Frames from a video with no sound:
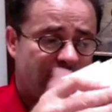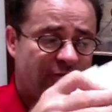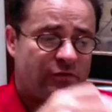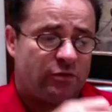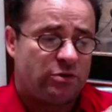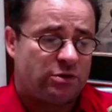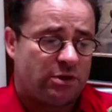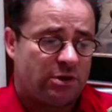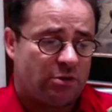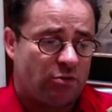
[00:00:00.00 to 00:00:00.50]
I've
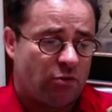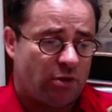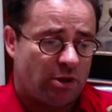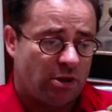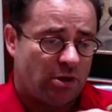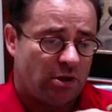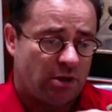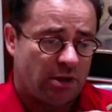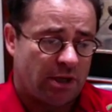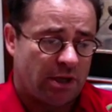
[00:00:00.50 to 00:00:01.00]
used it quite a
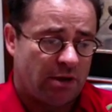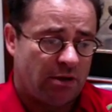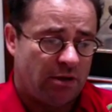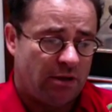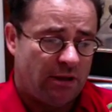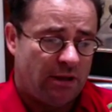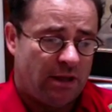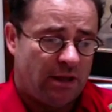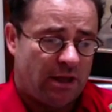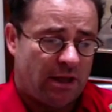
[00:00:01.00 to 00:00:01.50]
lot now,
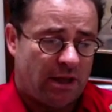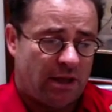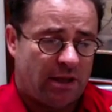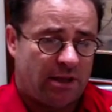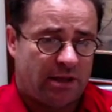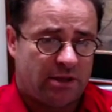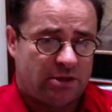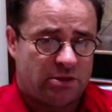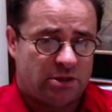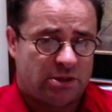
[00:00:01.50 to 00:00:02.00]

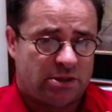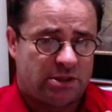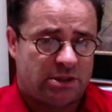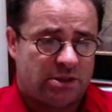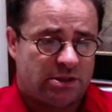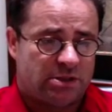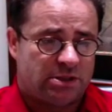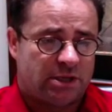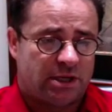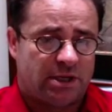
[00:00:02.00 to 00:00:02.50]
and as you can see,
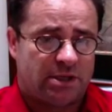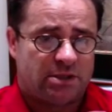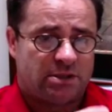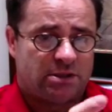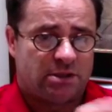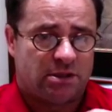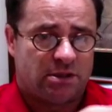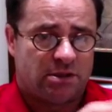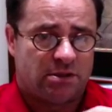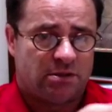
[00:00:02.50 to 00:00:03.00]
it's starting
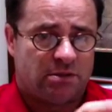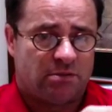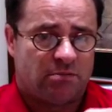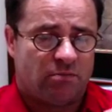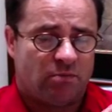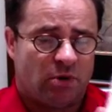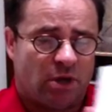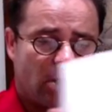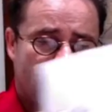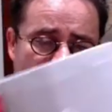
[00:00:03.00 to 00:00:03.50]

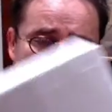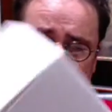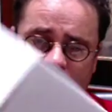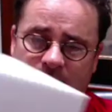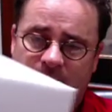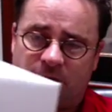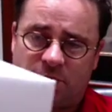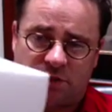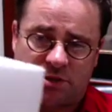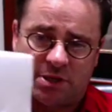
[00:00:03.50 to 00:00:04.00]
my
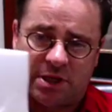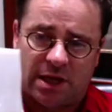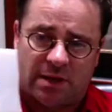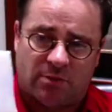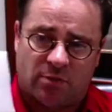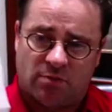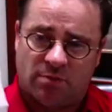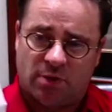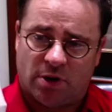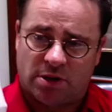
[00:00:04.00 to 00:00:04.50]
just
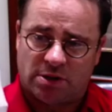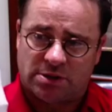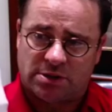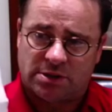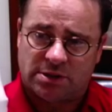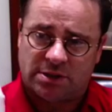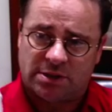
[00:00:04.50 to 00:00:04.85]
cardboard box.